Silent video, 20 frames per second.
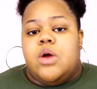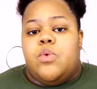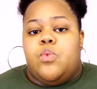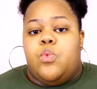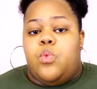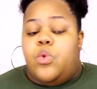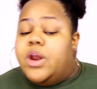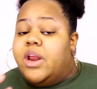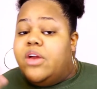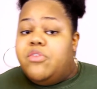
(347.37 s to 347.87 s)

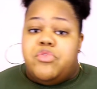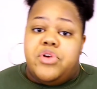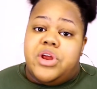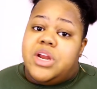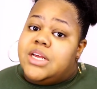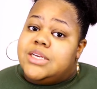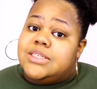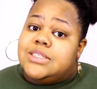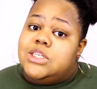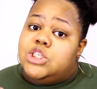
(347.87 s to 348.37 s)
whatever it
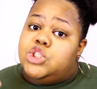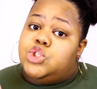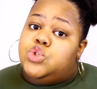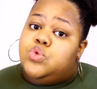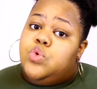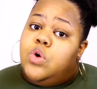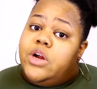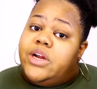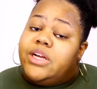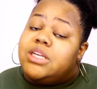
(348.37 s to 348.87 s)
is that
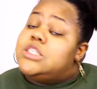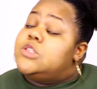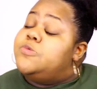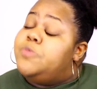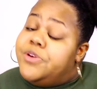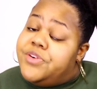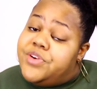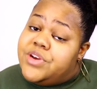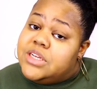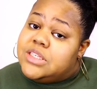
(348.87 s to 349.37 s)
you are
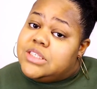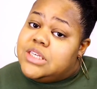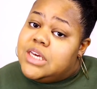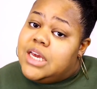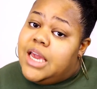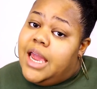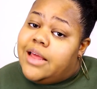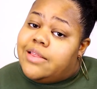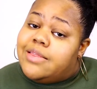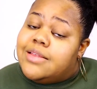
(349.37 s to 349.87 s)

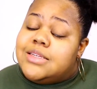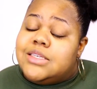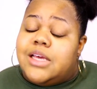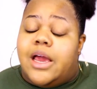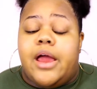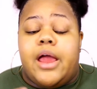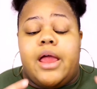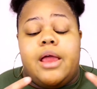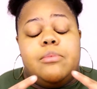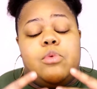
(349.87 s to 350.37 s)
experiencing at the
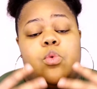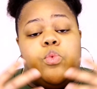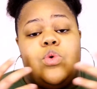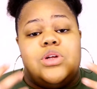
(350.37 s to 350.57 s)
time,